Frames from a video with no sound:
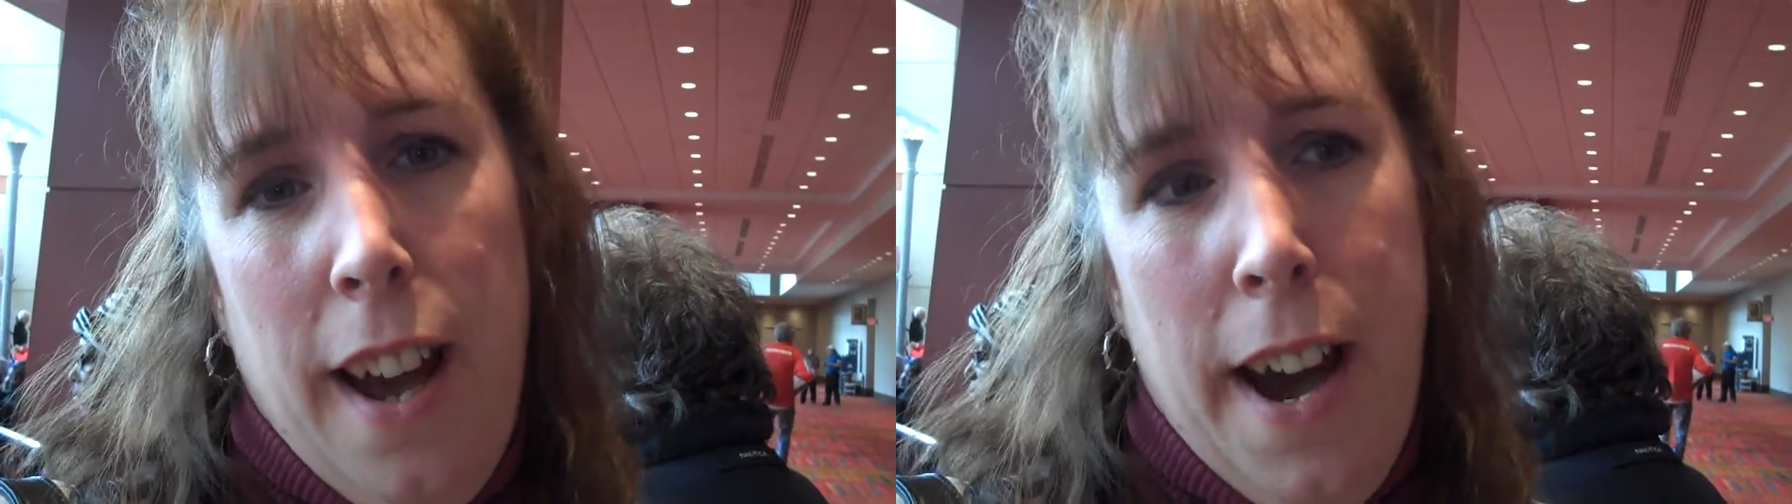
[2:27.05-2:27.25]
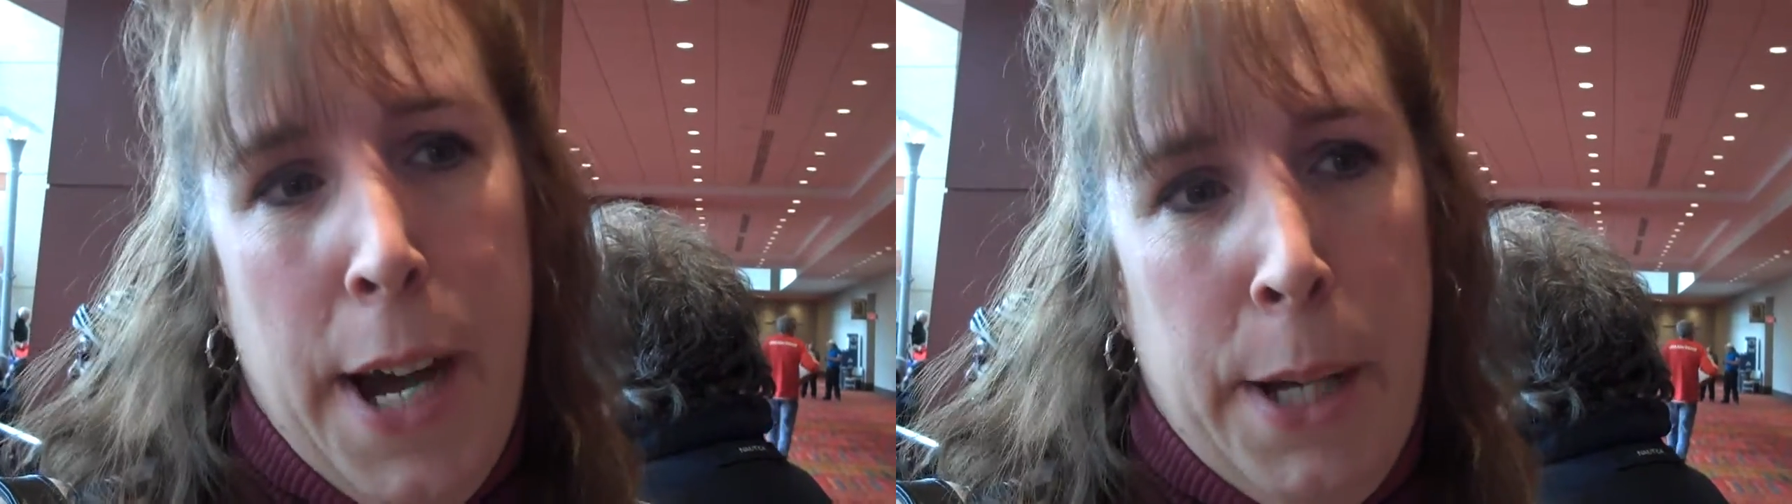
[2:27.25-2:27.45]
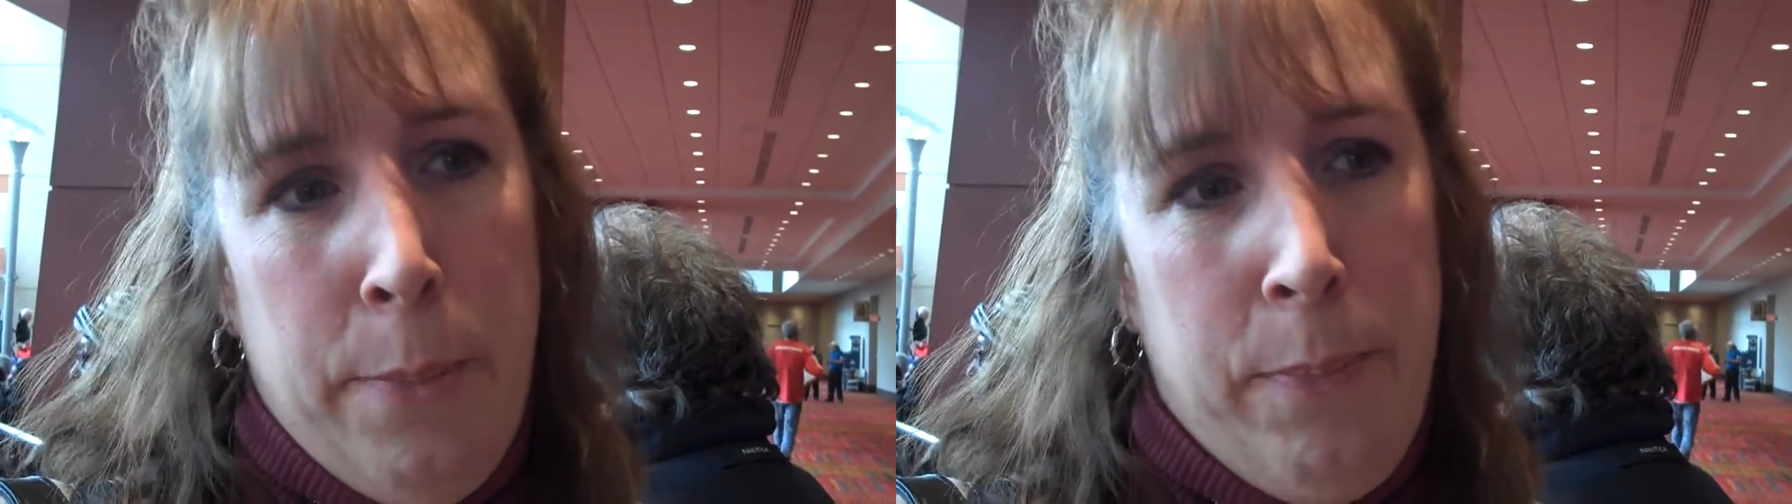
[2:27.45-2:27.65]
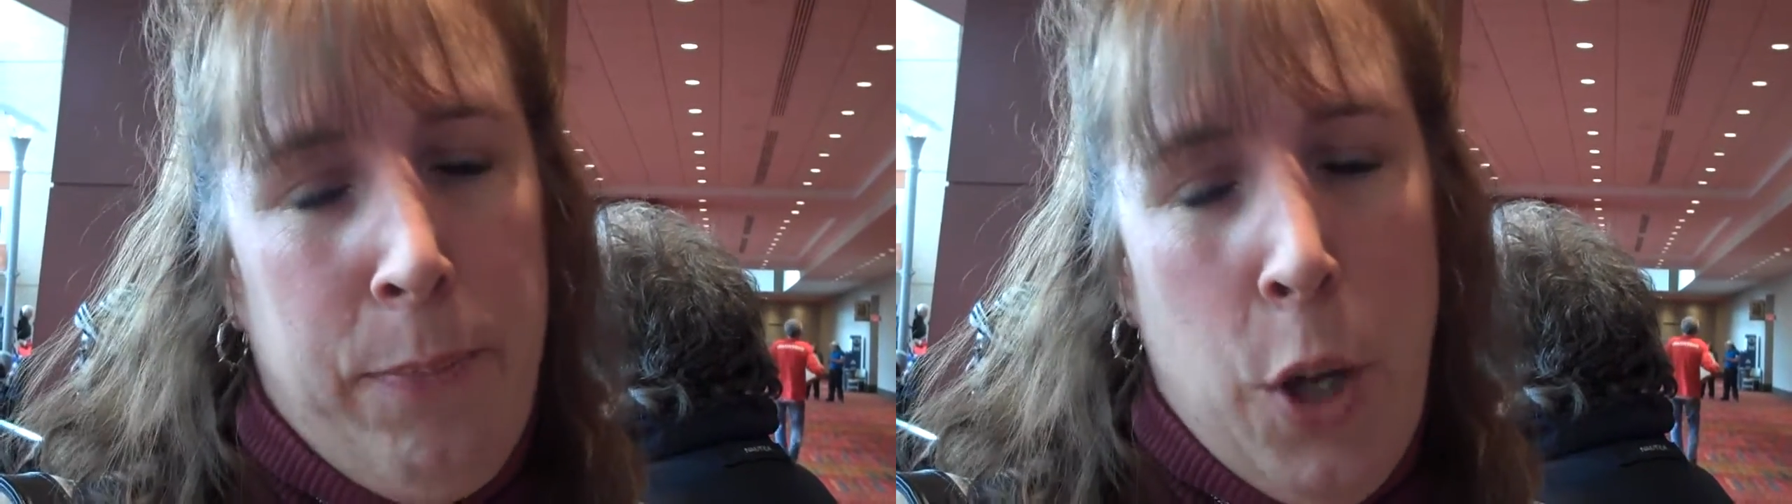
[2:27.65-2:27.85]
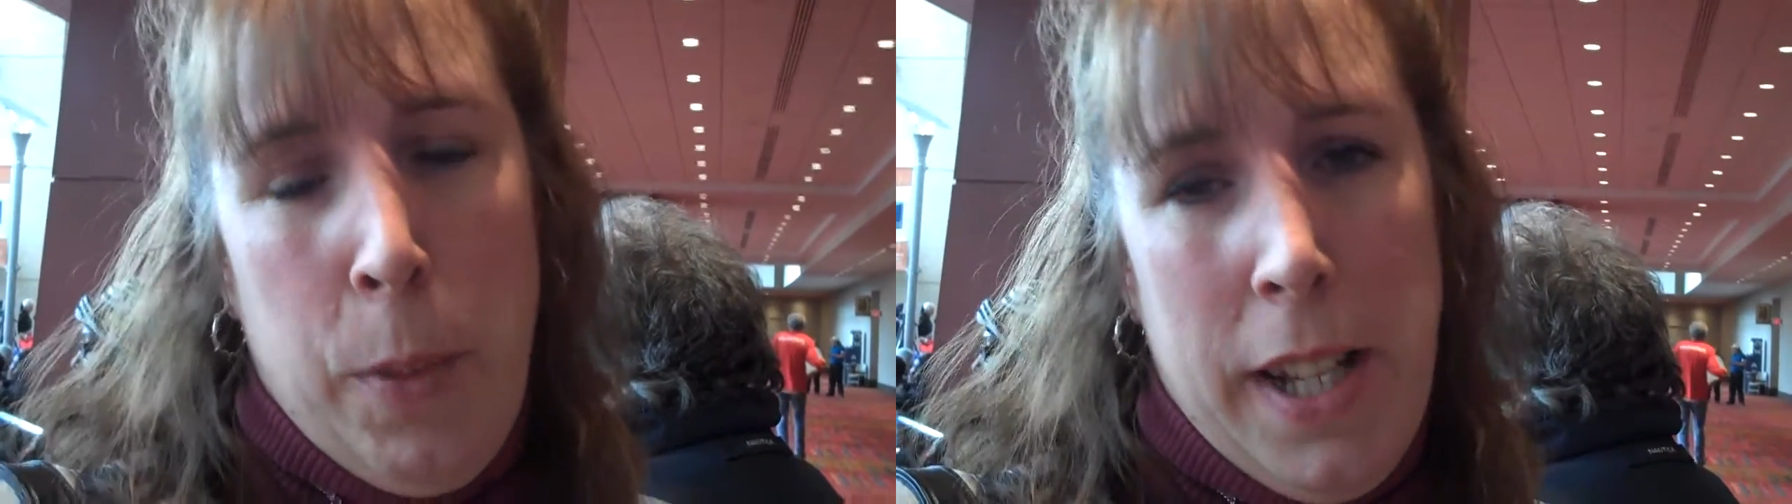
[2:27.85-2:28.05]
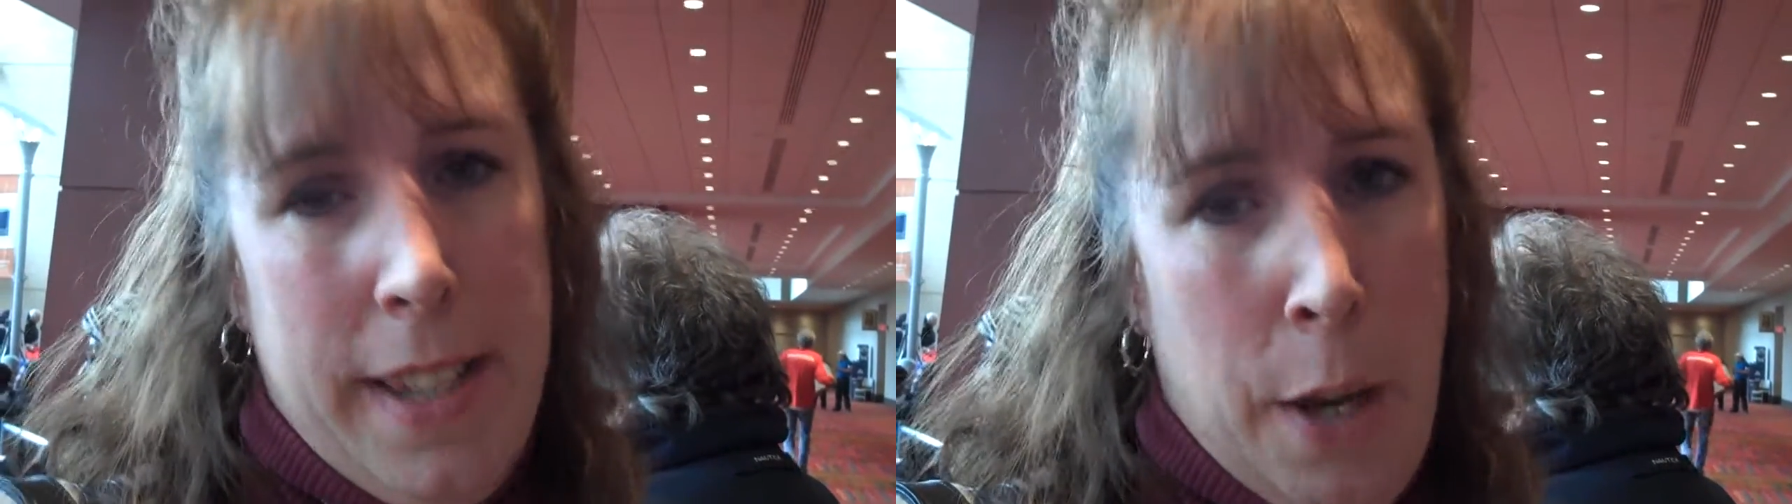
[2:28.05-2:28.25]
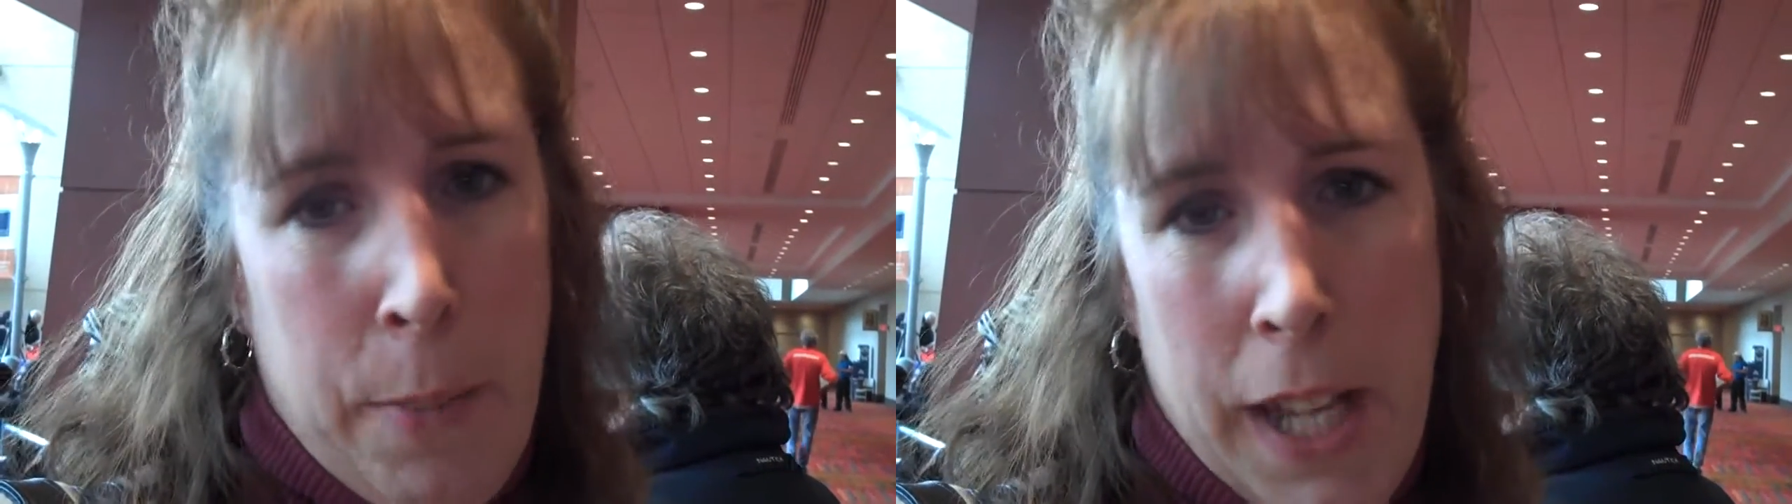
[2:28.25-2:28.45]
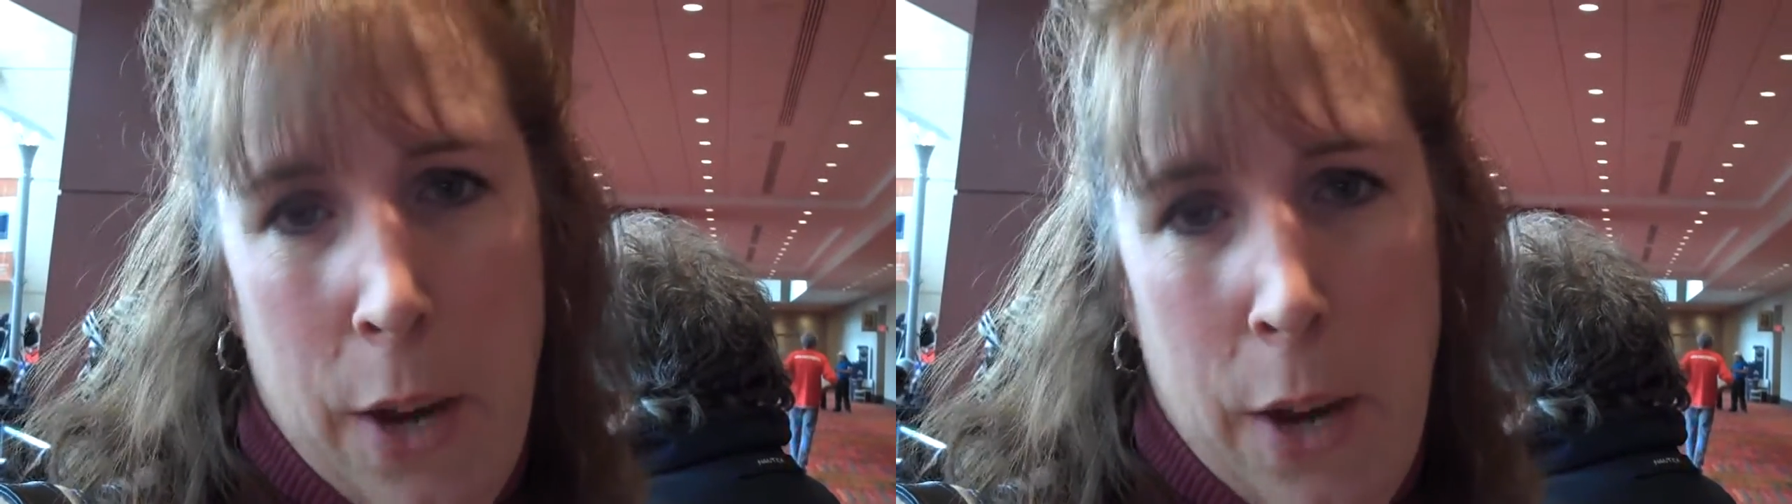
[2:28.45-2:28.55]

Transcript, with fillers: Um, nobody's helping